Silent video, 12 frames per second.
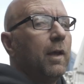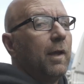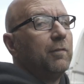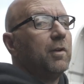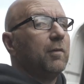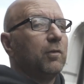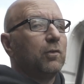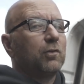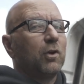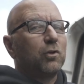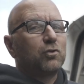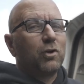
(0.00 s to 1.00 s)
I've never
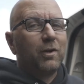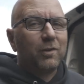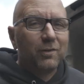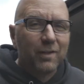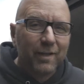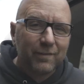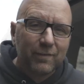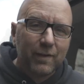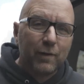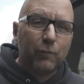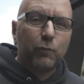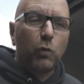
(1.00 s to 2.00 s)
installed trailer lights
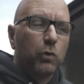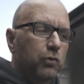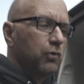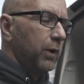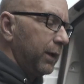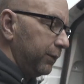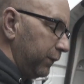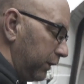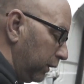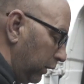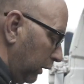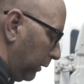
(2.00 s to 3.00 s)
in a Ford Transit,
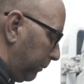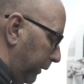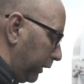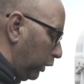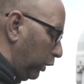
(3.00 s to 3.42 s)
but